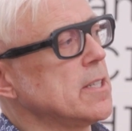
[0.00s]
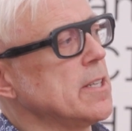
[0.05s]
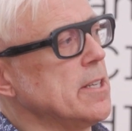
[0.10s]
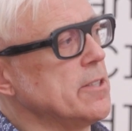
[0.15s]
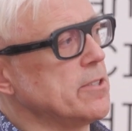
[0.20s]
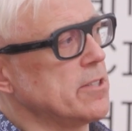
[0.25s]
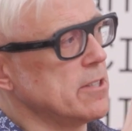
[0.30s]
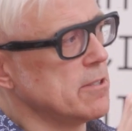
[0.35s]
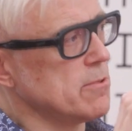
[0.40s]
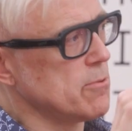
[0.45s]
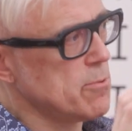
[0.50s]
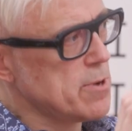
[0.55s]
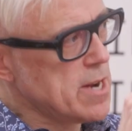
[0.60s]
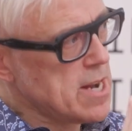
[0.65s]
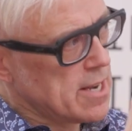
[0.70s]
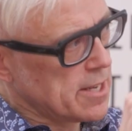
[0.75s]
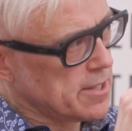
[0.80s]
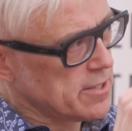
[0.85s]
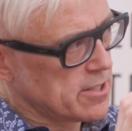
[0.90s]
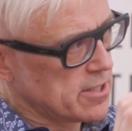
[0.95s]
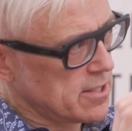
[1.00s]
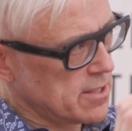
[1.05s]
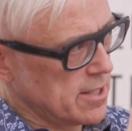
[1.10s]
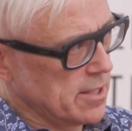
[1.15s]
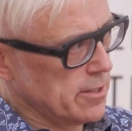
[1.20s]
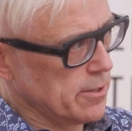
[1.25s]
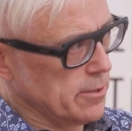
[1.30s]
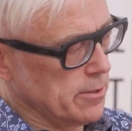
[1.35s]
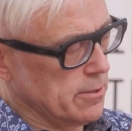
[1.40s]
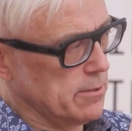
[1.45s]
is that we can
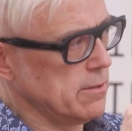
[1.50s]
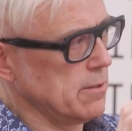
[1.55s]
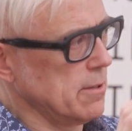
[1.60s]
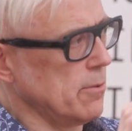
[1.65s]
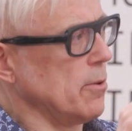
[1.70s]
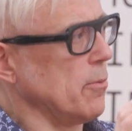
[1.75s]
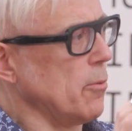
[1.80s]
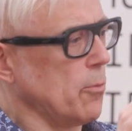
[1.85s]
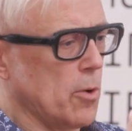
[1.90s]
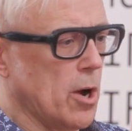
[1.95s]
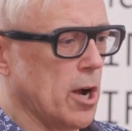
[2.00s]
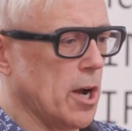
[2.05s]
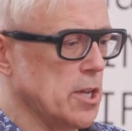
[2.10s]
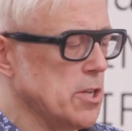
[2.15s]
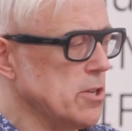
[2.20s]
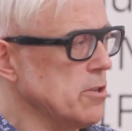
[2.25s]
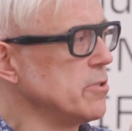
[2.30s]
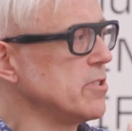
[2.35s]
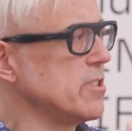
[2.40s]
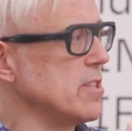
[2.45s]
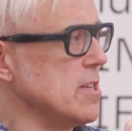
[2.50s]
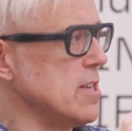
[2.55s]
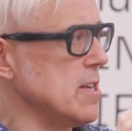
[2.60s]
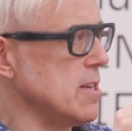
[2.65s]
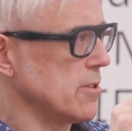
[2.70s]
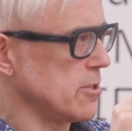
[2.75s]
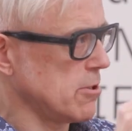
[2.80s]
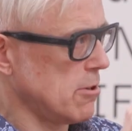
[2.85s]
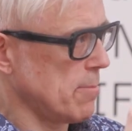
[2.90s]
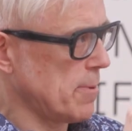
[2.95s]
still use
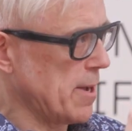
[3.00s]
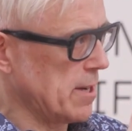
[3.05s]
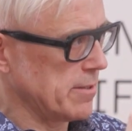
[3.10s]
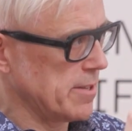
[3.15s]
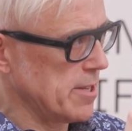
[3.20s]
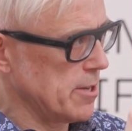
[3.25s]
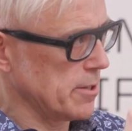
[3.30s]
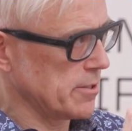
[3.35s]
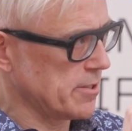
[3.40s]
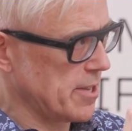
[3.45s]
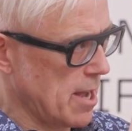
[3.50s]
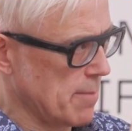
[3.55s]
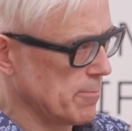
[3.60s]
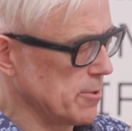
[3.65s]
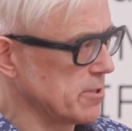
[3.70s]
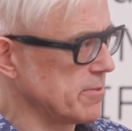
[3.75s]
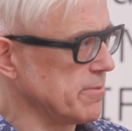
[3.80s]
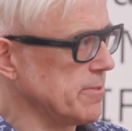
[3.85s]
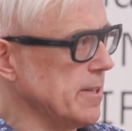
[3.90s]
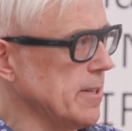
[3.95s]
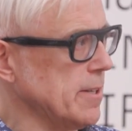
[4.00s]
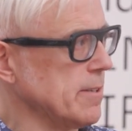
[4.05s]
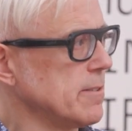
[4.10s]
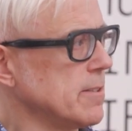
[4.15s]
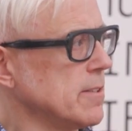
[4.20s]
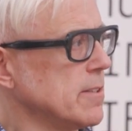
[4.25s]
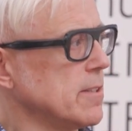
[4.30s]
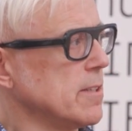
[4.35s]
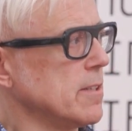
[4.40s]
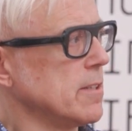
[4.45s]
the top end of the Earth's atmosphere
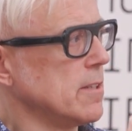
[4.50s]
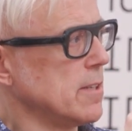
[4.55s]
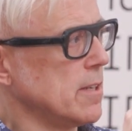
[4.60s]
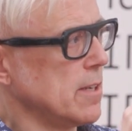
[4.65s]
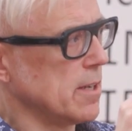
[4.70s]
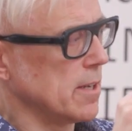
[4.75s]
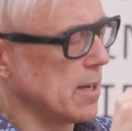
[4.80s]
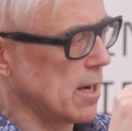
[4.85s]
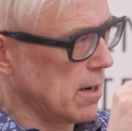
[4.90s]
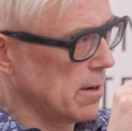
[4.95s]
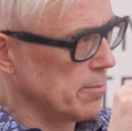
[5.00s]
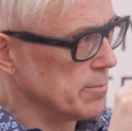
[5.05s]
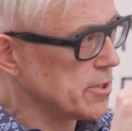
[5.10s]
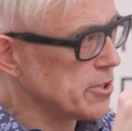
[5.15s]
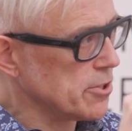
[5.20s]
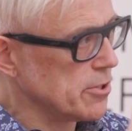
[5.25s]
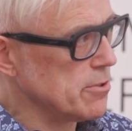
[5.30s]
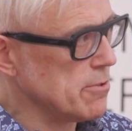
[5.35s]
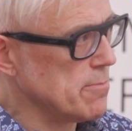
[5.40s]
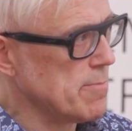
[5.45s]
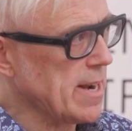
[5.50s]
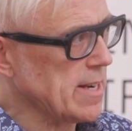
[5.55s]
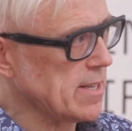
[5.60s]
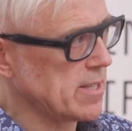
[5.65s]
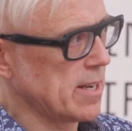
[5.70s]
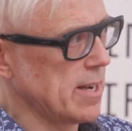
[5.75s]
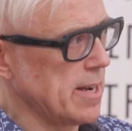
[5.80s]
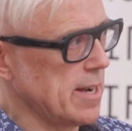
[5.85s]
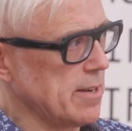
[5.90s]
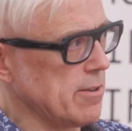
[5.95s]
to
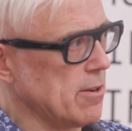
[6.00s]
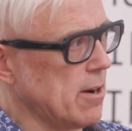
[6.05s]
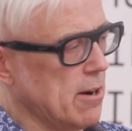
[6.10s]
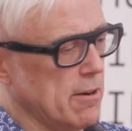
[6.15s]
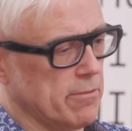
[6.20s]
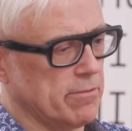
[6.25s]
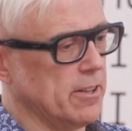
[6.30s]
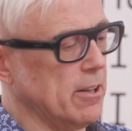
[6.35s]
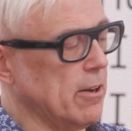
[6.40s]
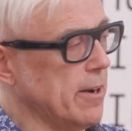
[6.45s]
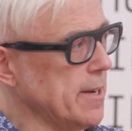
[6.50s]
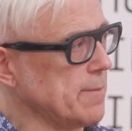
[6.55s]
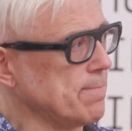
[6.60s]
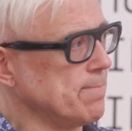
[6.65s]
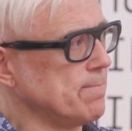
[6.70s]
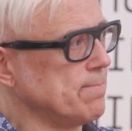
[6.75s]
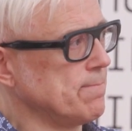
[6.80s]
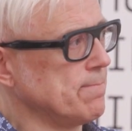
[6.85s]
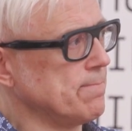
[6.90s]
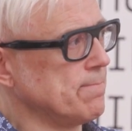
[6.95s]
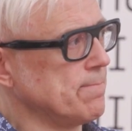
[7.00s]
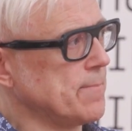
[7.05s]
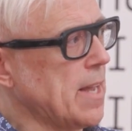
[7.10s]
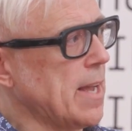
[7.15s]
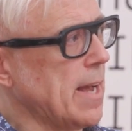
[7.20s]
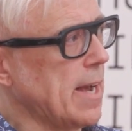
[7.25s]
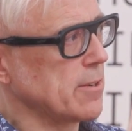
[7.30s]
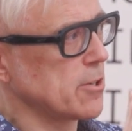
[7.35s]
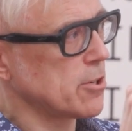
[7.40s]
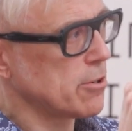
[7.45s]
maintain our flight.
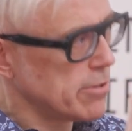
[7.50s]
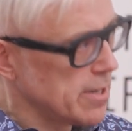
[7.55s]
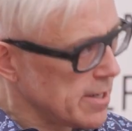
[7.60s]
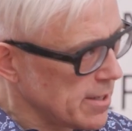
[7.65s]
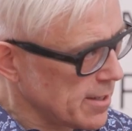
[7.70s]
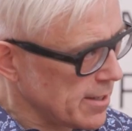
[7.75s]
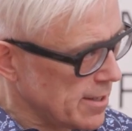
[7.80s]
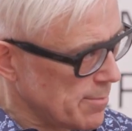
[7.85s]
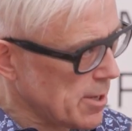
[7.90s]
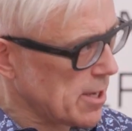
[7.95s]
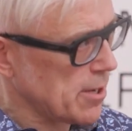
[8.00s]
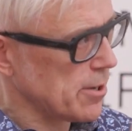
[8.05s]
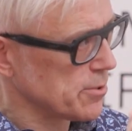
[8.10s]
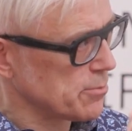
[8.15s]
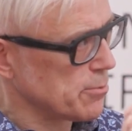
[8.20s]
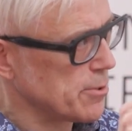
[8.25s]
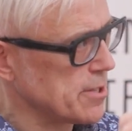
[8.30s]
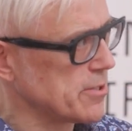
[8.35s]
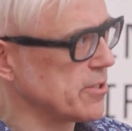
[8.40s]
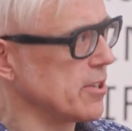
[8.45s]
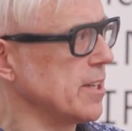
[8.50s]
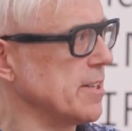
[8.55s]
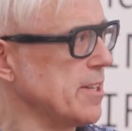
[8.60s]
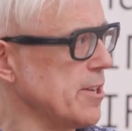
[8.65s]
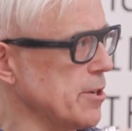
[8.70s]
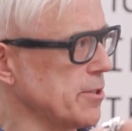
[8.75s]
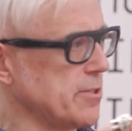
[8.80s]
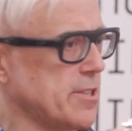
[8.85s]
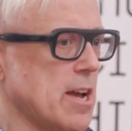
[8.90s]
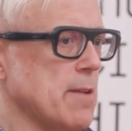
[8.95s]
Okay. And critically, because we're inside
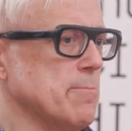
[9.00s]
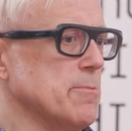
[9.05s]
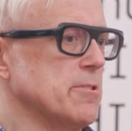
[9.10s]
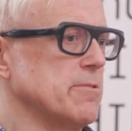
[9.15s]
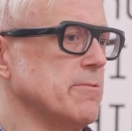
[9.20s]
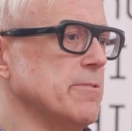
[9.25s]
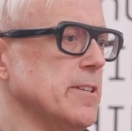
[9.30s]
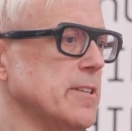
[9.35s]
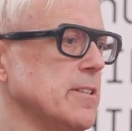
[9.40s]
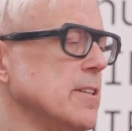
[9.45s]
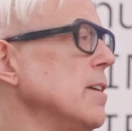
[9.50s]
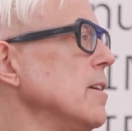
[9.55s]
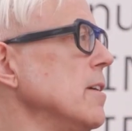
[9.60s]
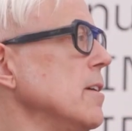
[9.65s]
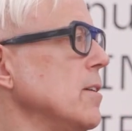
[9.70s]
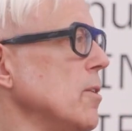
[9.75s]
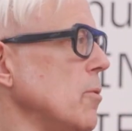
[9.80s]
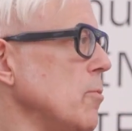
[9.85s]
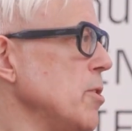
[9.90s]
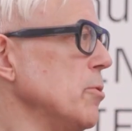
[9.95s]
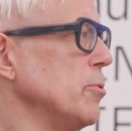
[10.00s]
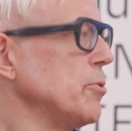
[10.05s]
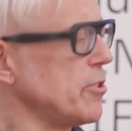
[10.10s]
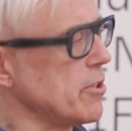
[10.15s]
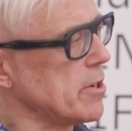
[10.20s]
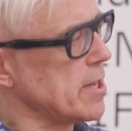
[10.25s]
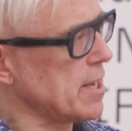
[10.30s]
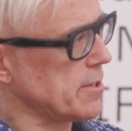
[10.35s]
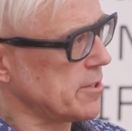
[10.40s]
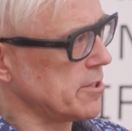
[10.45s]
the Earth's atmosphere, we
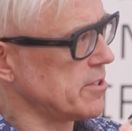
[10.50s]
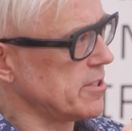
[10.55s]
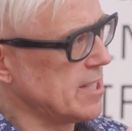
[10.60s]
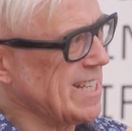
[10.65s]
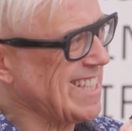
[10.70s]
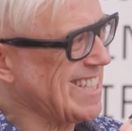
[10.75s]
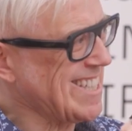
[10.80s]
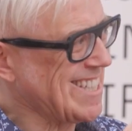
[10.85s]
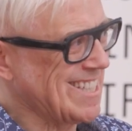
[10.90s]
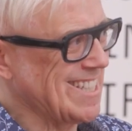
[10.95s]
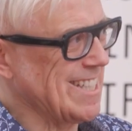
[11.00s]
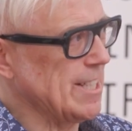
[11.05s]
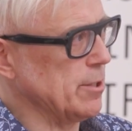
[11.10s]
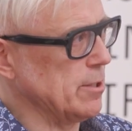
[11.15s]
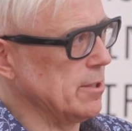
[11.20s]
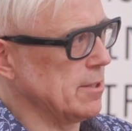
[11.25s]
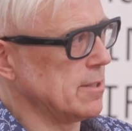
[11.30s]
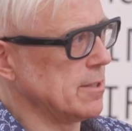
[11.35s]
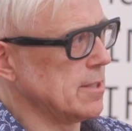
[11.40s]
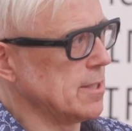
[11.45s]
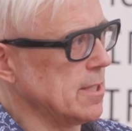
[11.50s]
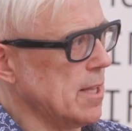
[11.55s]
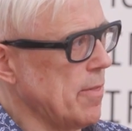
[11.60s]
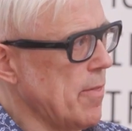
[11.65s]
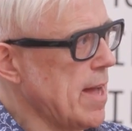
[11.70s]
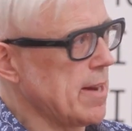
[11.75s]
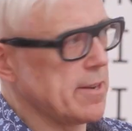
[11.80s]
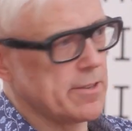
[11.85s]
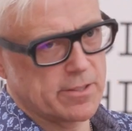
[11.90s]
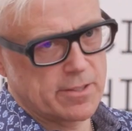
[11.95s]
also get to sit still.
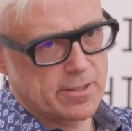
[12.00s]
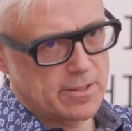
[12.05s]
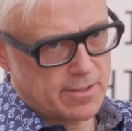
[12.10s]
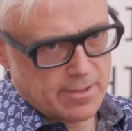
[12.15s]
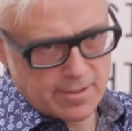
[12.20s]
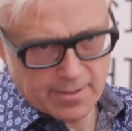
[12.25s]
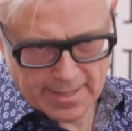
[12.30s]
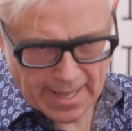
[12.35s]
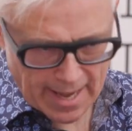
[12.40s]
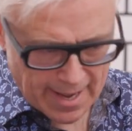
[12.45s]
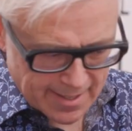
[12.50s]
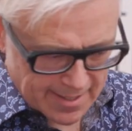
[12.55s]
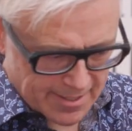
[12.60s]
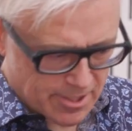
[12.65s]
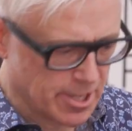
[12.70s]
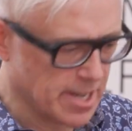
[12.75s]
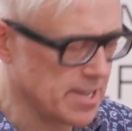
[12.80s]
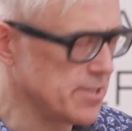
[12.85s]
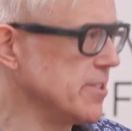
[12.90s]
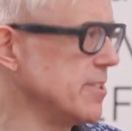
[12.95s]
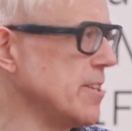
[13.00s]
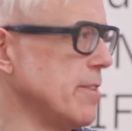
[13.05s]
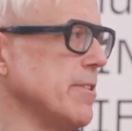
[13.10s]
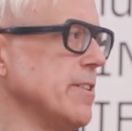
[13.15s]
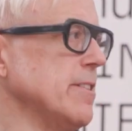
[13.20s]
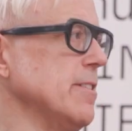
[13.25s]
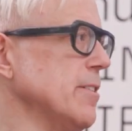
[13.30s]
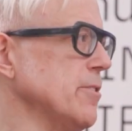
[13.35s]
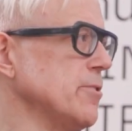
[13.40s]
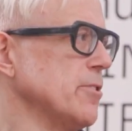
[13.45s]
And that changes
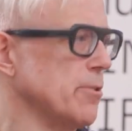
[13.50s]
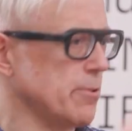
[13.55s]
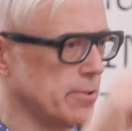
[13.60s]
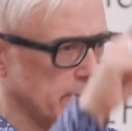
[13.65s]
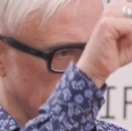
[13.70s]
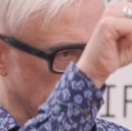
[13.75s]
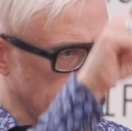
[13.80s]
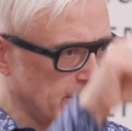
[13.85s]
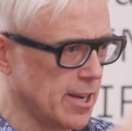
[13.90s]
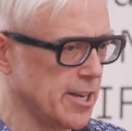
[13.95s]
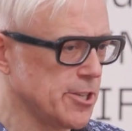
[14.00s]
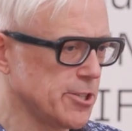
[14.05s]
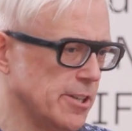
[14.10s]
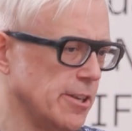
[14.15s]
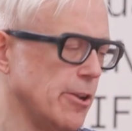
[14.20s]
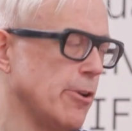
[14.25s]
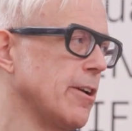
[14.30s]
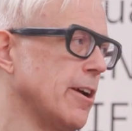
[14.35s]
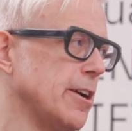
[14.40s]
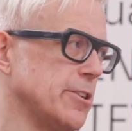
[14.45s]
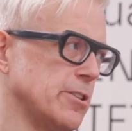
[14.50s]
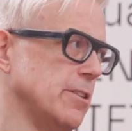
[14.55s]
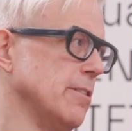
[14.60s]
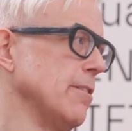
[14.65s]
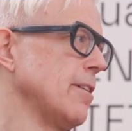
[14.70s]
everything. So location, location,